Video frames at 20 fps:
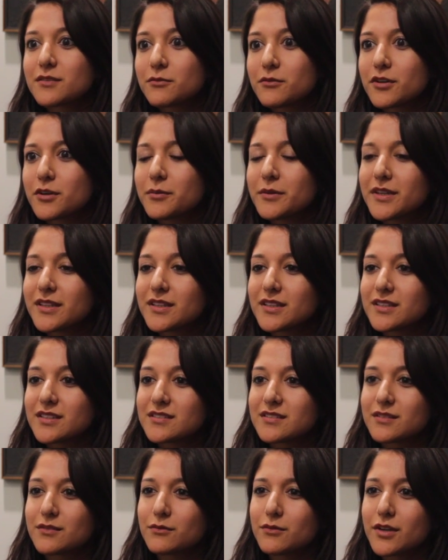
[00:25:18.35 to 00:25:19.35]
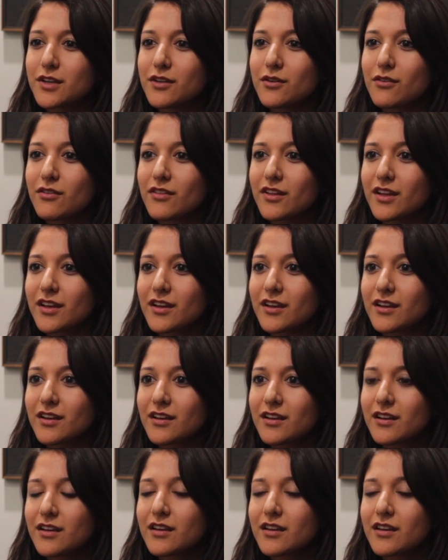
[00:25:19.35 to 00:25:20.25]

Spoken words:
And what about this? And what do you think?